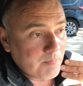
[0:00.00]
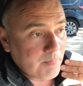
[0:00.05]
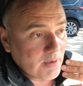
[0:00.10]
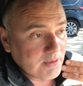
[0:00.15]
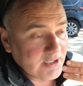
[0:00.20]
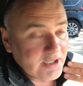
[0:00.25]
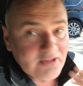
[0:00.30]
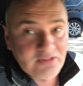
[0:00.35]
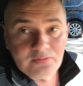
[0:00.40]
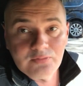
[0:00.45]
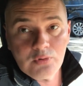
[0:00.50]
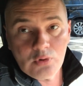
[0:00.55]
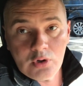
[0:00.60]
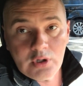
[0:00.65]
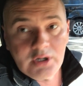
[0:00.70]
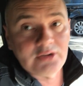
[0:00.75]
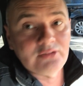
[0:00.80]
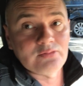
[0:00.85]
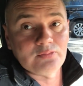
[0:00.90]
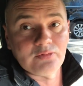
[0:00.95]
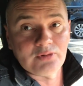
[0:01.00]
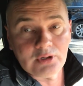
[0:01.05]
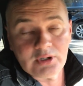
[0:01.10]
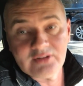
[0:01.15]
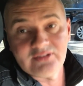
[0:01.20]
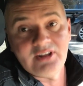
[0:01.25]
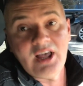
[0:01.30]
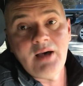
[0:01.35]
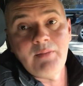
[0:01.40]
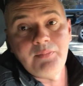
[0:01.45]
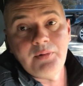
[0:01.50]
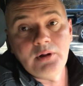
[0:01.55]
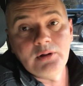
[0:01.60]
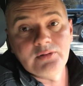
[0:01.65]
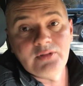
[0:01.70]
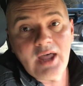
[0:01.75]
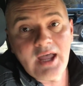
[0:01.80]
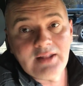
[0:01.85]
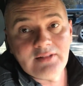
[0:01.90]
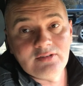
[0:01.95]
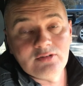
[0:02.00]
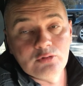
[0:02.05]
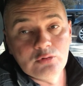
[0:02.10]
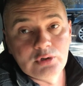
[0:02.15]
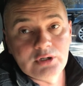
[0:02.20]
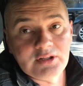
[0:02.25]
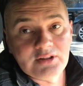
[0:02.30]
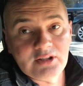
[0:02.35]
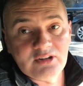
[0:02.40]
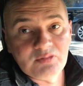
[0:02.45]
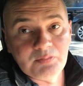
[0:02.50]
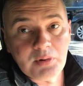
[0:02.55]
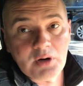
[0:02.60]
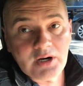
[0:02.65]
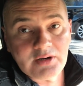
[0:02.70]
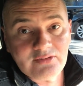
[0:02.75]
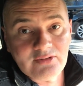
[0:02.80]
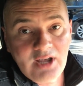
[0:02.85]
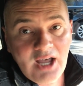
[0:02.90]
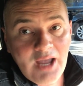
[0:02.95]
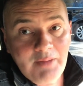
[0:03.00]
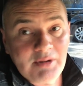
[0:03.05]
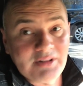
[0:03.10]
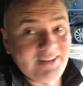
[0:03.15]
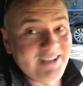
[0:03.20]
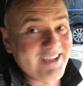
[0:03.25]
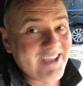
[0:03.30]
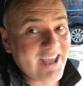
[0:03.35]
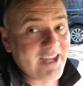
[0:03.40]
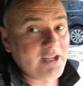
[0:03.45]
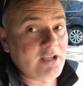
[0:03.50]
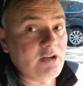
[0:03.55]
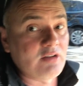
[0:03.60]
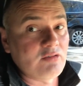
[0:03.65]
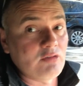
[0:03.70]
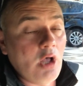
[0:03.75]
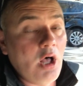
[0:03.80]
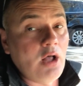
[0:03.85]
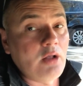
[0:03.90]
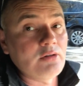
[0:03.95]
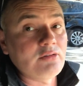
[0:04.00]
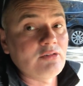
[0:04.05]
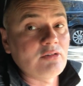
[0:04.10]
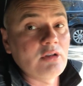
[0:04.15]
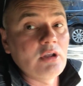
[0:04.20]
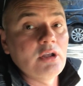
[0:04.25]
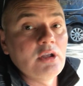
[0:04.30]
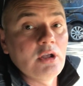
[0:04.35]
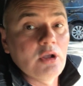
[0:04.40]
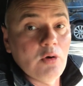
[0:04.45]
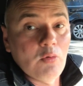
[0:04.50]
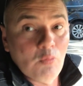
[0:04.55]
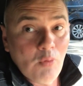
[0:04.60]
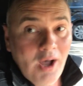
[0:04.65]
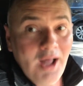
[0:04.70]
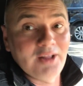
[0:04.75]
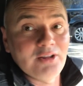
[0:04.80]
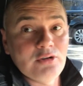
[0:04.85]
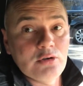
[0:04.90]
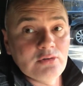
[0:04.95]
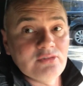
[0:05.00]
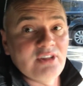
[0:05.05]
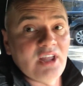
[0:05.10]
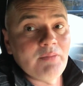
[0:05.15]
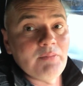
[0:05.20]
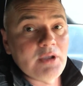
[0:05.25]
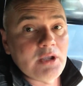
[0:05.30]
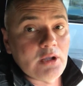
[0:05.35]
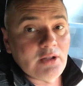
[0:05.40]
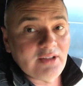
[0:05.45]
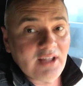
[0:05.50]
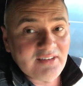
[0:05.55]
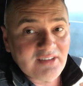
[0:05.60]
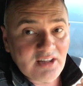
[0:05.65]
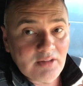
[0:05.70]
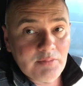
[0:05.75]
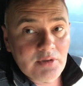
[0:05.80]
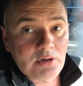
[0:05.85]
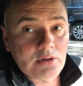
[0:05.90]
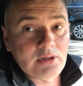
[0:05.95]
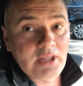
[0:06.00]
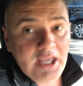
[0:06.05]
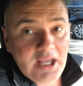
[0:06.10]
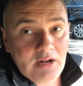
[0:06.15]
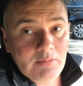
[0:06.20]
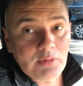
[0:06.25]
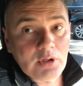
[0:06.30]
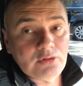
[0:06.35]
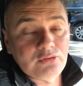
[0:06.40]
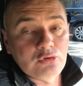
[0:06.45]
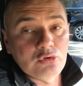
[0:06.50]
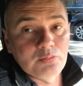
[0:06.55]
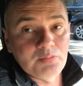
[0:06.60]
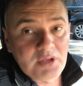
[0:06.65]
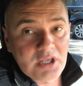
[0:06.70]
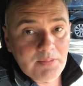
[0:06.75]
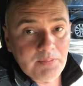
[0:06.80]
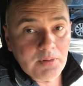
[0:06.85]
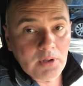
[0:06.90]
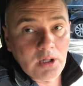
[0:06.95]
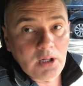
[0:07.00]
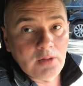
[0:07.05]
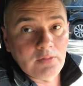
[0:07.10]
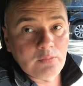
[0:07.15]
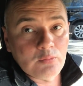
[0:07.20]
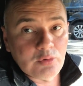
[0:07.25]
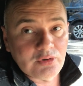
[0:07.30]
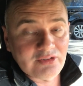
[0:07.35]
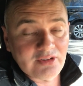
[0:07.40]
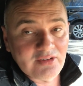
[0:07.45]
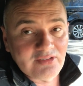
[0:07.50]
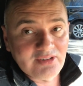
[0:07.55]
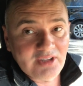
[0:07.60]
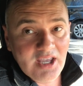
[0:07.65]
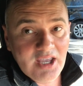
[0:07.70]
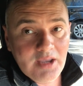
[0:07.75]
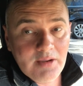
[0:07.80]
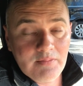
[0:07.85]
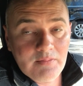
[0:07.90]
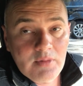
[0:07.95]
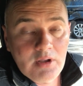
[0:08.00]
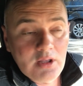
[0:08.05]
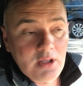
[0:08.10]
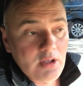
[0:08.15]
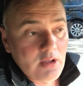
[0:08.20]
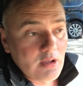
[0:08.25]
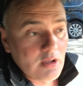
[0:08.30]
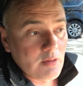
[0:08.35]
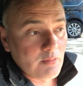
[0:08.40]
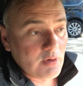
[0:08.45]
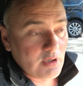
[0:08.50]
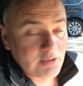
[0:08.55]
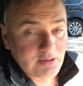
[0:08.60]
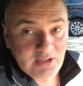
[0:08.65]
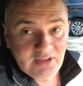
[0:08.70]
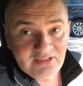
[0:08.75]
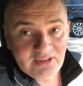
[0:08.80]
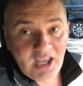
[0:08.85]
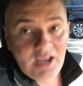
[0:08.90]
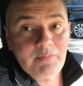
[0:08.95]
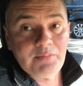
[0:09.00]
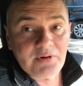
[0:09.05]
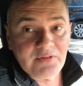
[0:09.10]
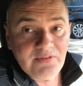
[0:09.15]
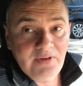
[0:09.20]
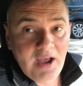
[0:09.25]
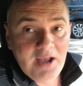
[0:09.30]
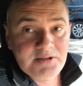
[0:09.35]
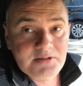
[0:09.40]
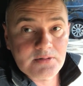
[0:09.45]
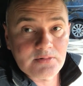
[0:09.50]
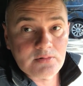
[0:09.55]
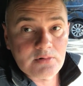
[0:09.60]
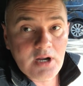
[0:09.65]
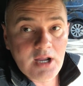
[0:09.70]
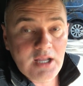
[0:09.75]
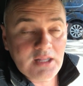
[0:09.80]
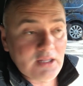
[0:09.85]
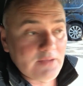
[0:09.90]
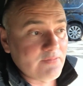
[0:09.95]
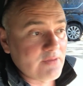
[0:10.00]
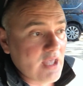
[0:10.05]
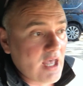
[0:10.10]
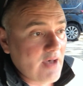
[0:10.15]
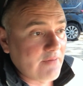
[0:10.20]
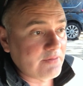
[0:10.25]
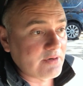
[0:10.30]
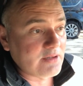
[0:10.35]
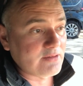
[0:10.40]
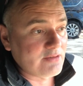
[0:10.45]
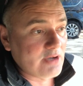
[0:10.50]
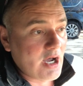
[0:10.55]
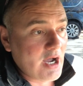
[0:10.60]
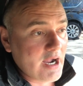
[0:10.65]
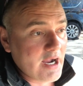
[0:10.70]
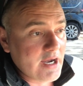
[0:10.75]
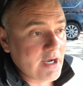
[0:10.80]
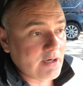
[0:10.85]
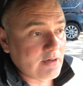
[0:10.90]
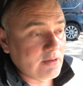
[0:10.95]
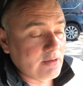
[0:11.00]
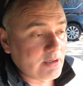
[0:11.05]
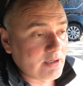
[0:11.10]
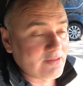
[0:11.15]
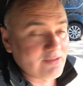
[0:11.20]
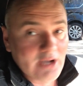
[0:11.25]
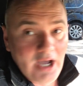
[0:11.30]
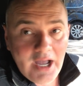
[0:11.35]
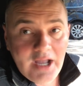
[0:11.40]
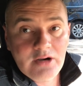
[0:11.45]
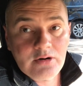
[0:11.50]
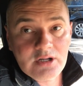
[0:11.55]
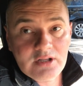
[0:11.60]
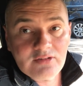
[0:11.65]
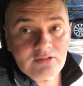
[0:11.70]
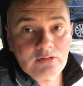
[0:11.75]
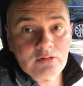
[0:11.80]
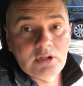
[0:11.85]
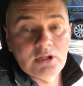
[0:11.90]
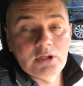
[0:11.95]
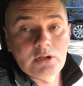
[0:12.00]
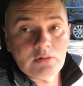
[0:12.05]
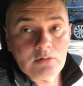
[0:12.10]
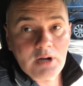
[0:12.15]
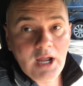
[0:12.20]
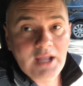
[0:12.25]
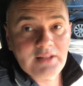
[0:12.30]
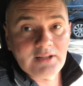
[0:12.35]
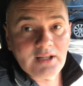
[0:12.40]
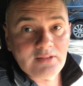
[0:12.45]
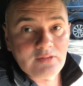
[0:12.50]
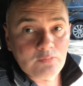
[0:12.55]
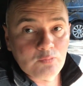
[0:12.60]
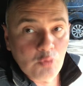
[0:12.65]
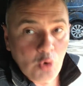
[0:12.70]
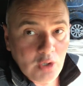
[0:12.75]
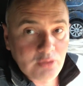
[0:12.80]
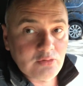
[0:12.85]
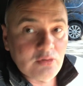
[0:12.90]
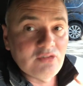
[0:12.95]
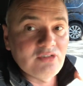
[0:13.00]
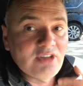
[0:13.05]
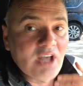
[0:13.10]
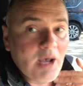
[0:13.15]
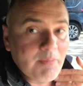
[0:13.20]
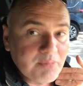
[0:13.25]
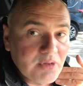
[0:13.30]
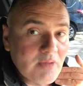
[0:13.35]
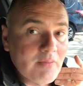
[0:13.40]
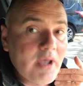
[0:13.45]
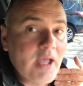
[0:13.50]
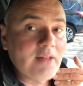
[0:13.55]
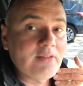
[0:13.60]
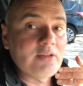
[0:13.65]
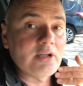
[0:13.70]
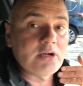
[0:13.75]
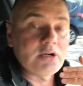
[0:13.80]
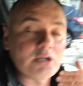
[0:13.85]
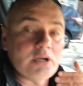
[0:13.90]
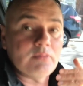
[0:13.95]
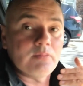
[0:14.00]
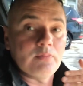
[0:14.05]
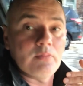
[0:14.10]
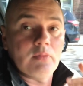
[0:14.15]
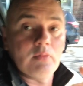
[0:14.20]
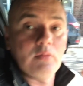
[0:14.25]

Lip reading: police force, for example, that doing this part-time and they're getting results, well, use them because that's going to be relatable to people with in the same profession, right? If you have retirees, right, that want to supplement their